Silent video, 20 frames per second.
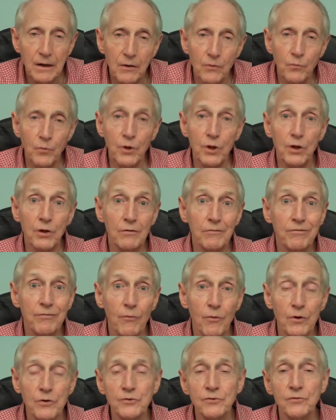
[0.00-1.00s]

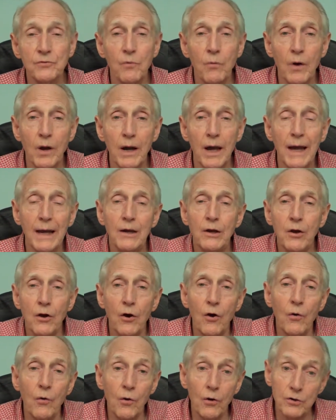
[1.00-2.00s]
reinforce what I
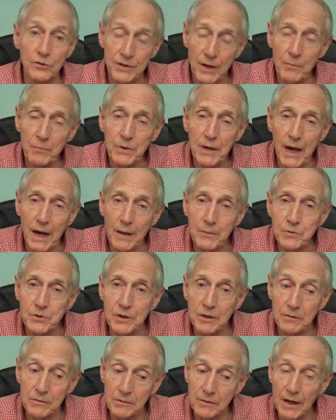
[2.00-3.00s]
know, or sometimes
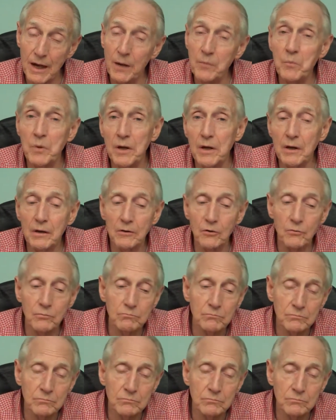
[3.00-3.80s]
it can be a